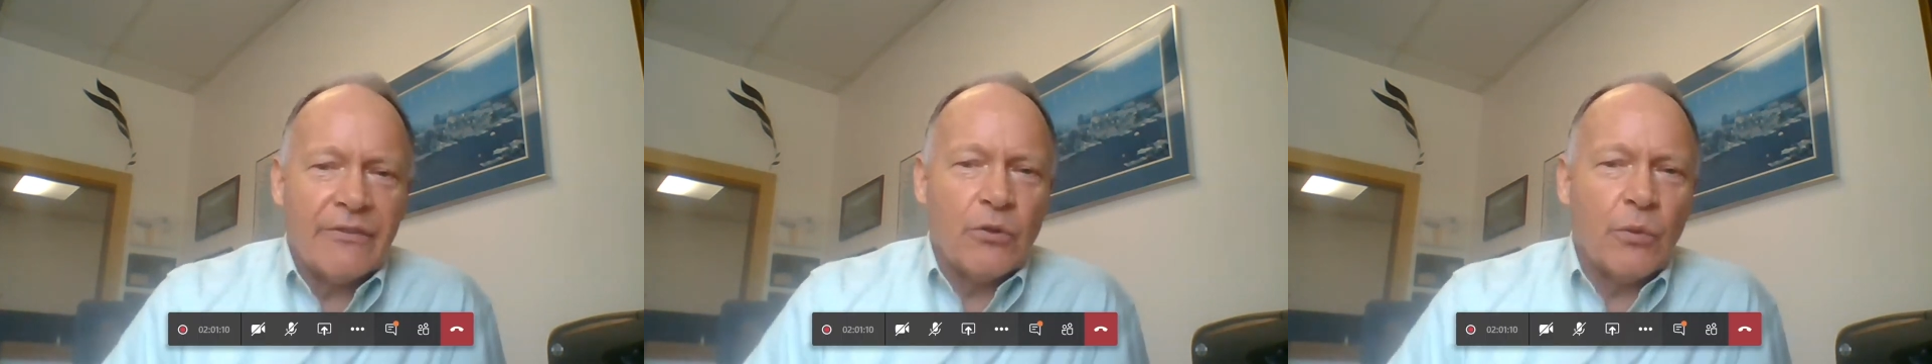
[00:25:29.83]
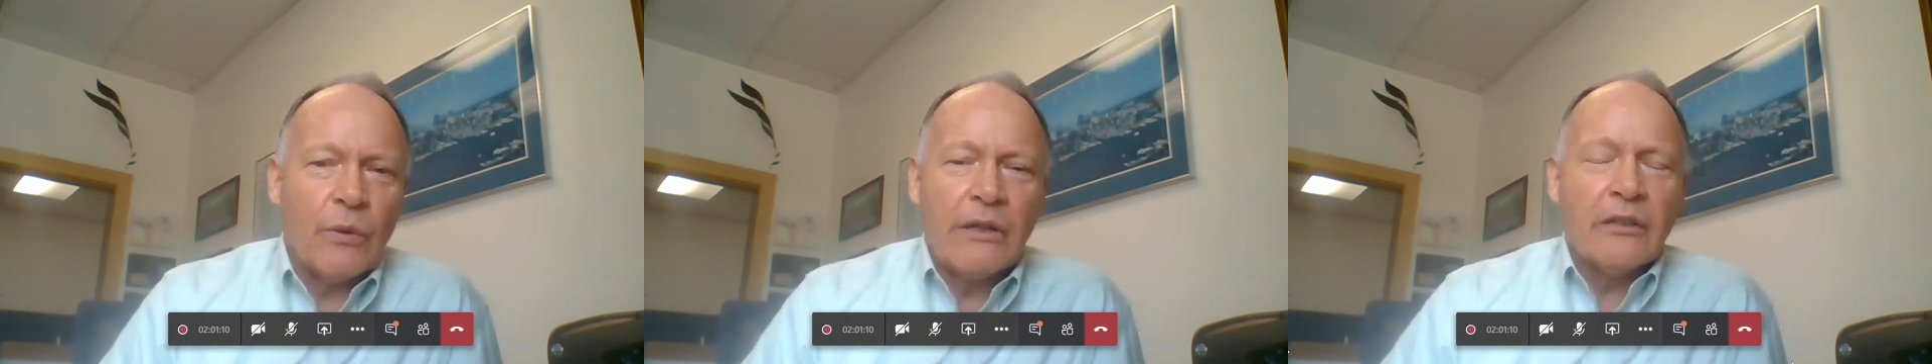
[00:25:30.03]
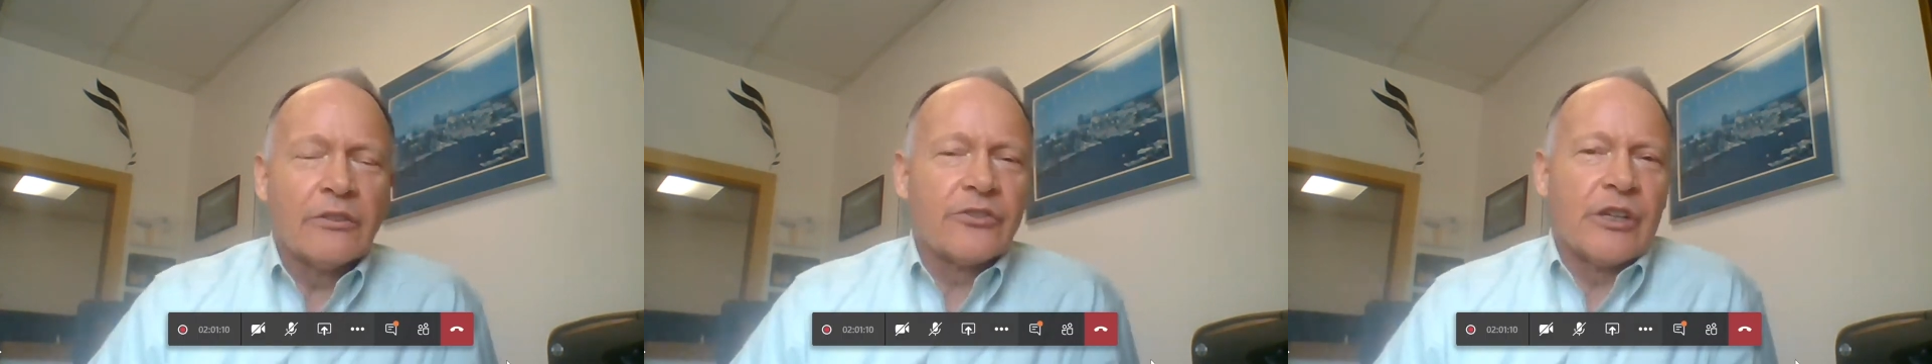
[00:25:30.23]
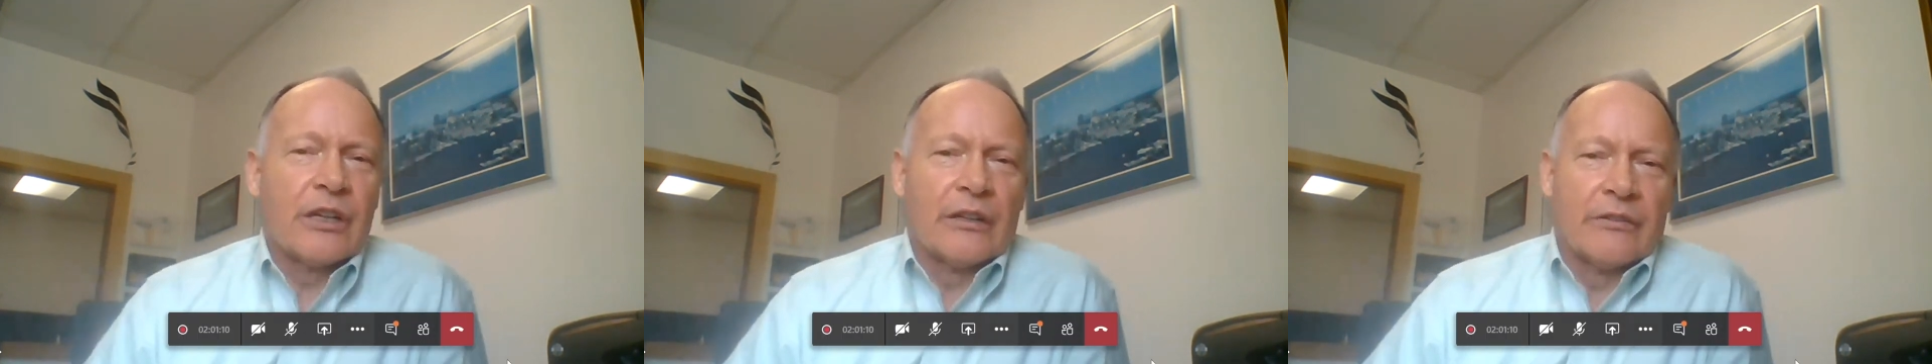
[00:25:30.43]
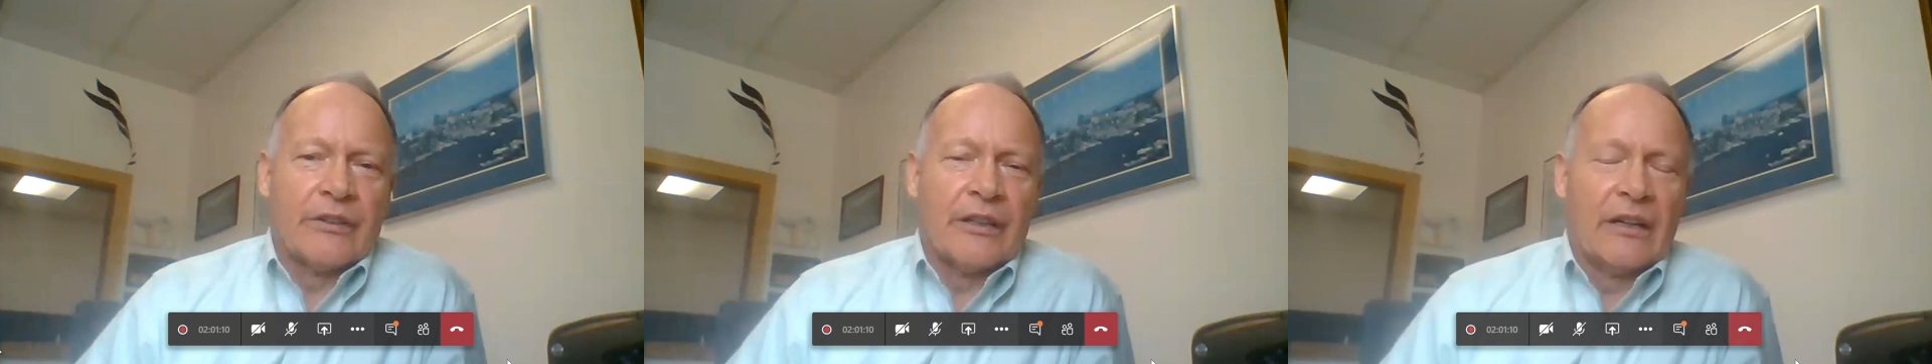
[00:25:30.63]
heavy
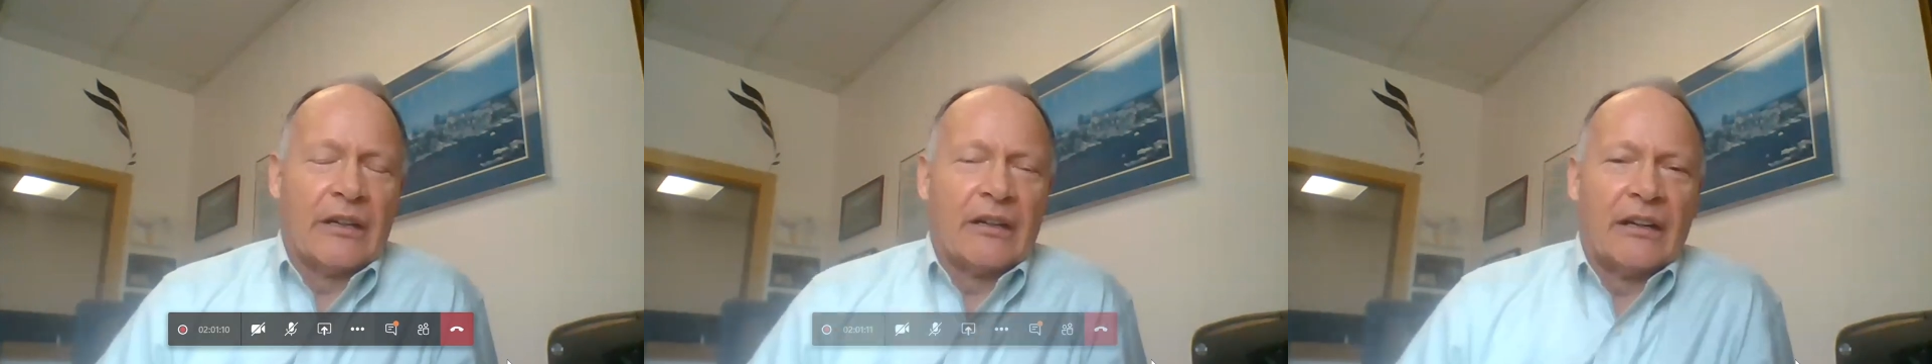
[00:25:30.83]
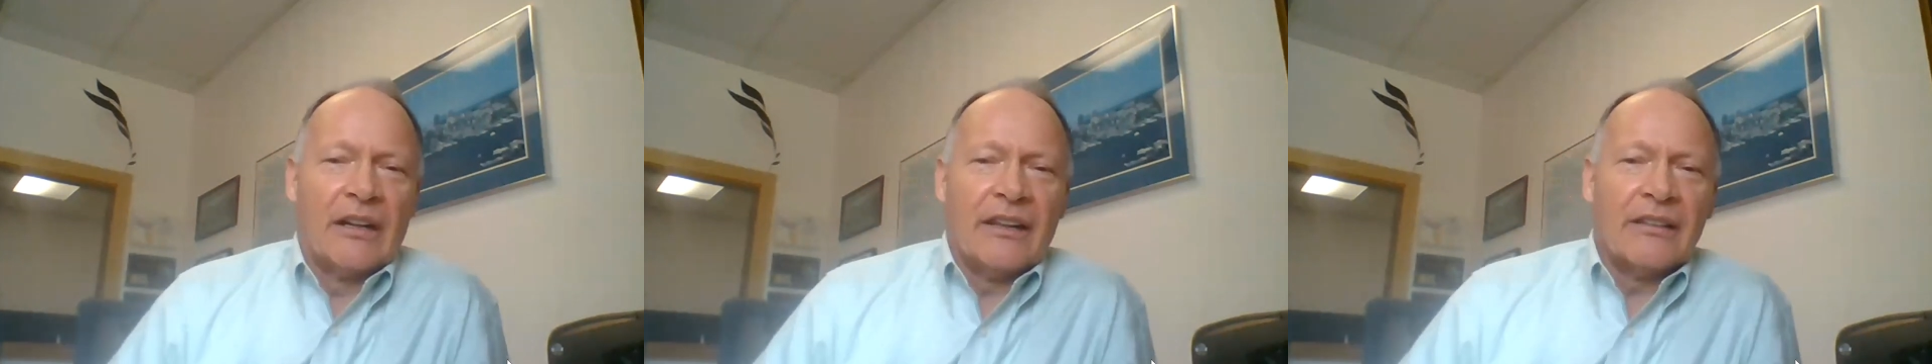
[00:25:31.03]
wheelchair there.